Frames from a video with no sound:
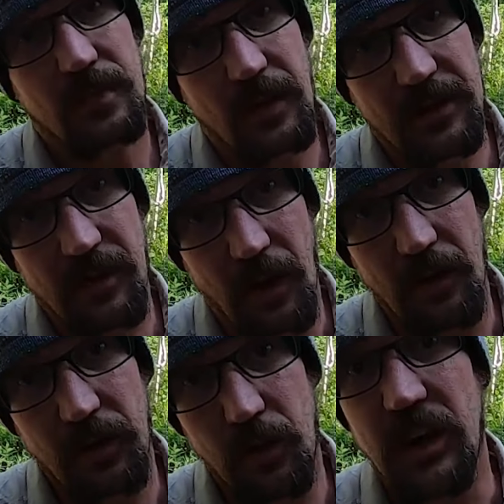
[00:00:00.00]
let's all
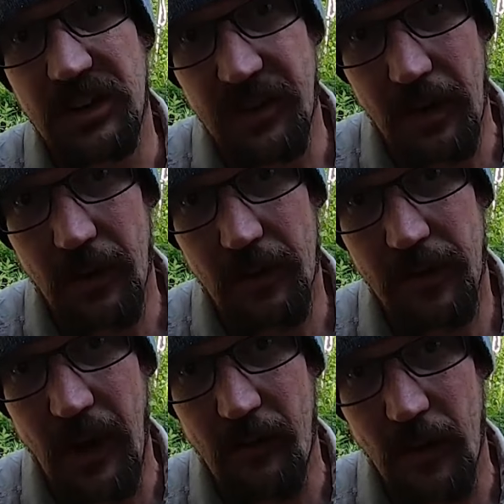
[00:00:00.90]
do each other a
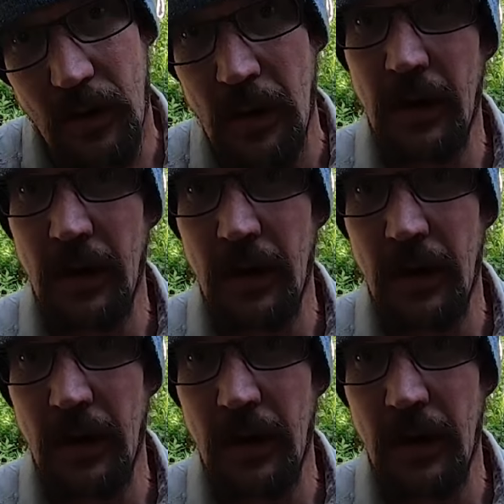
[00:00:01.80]
favor